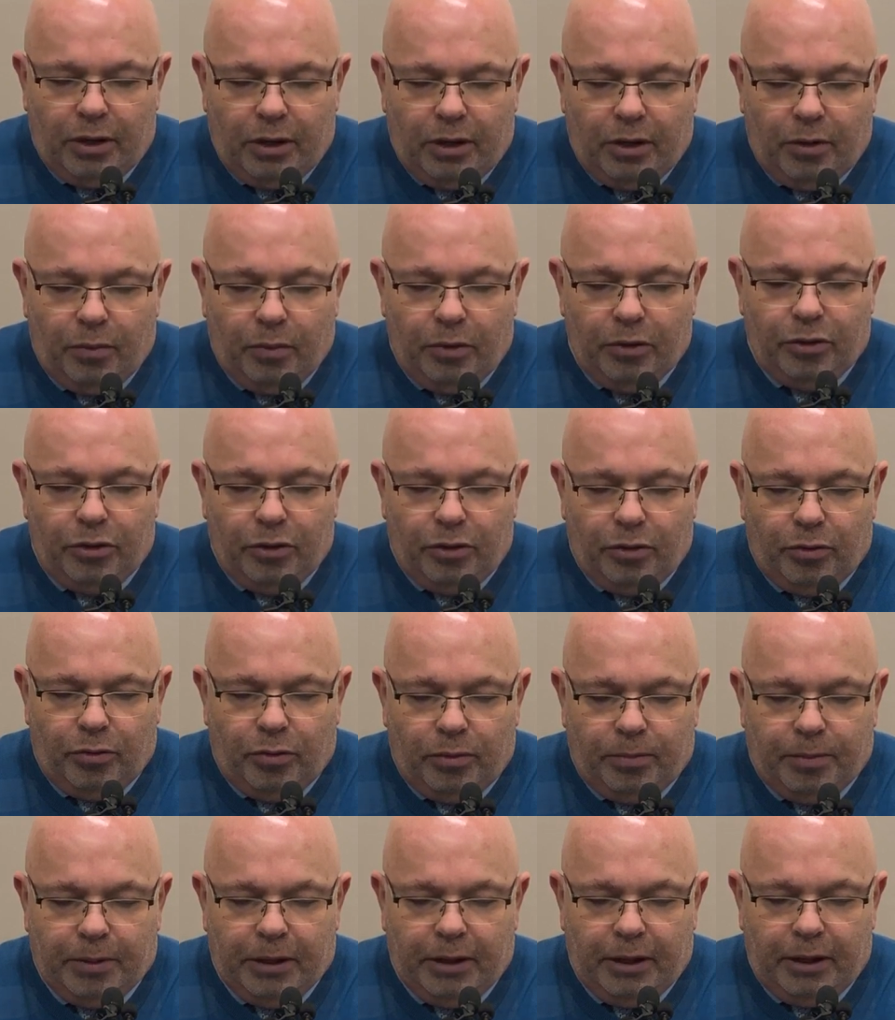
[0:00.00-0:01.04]
with you would
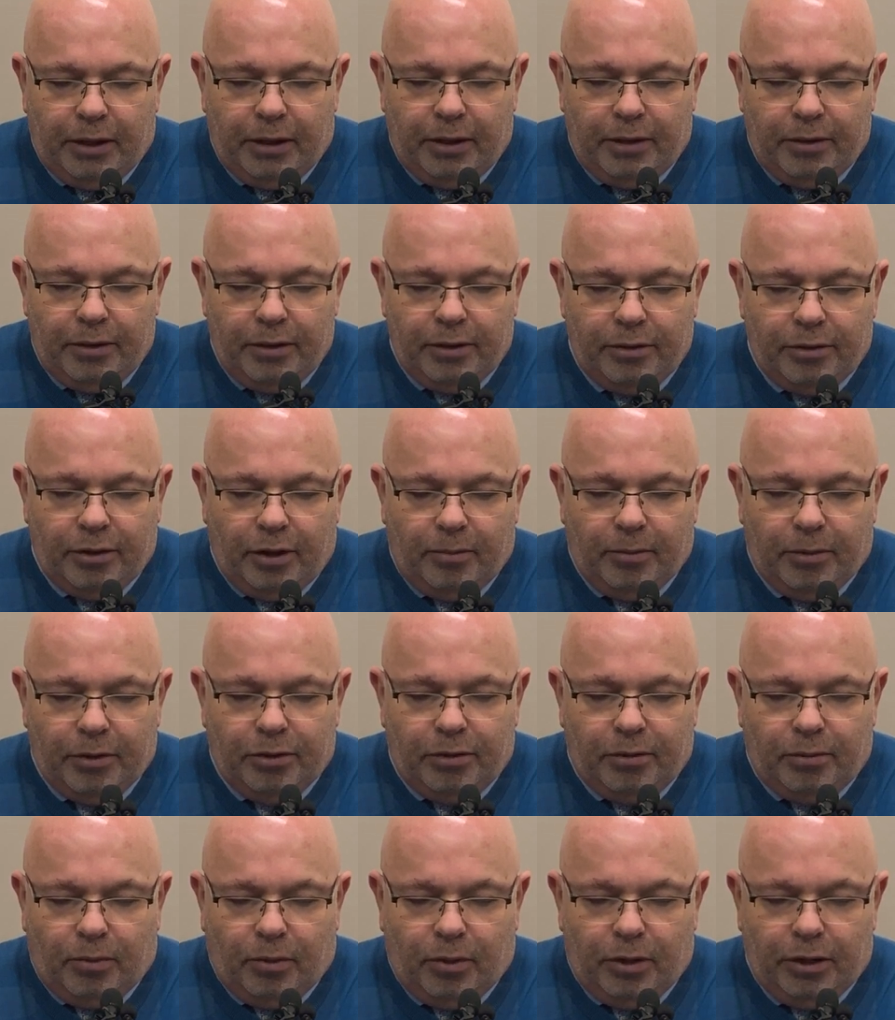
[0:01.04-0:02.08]
be so much
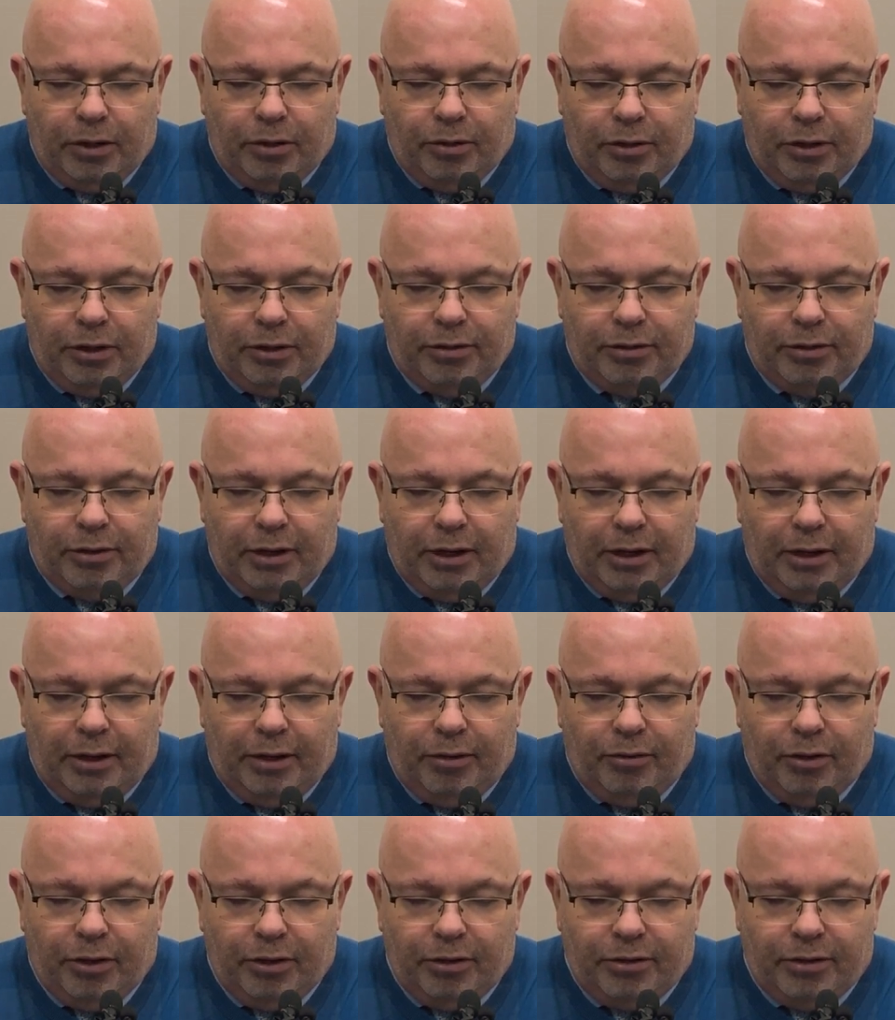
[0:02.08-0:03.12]
more increased and
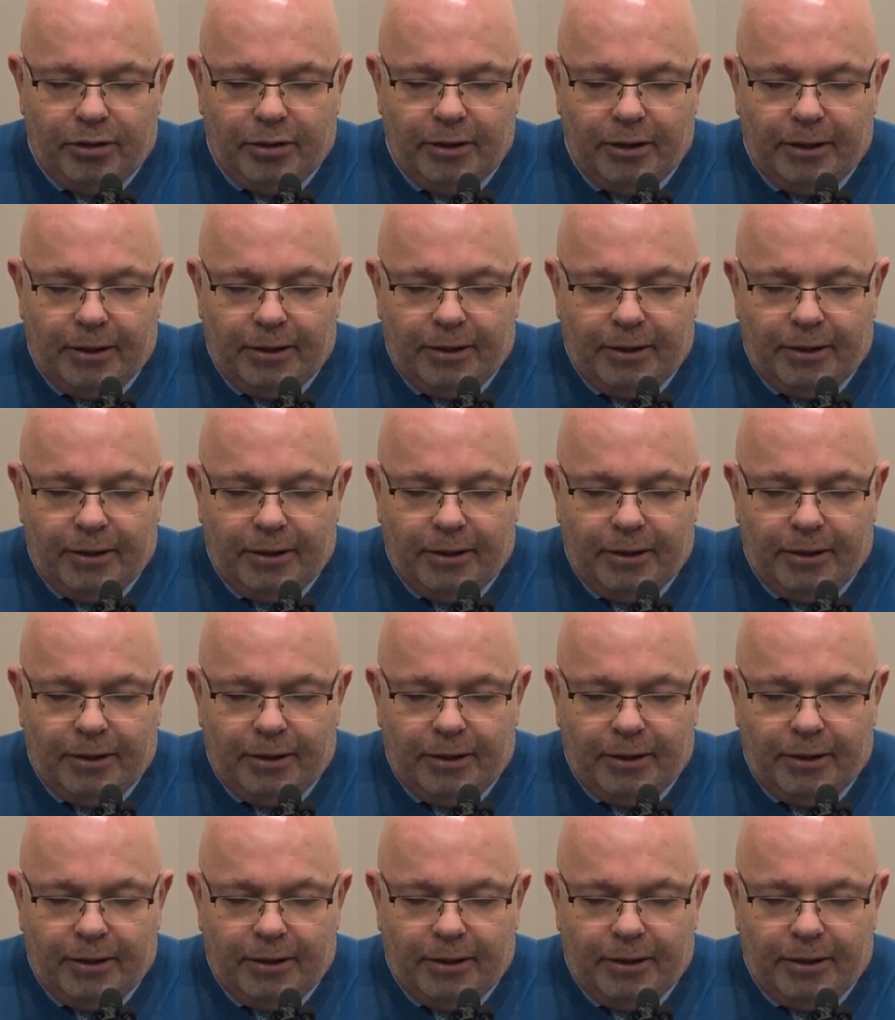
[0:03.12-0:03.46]
enriched.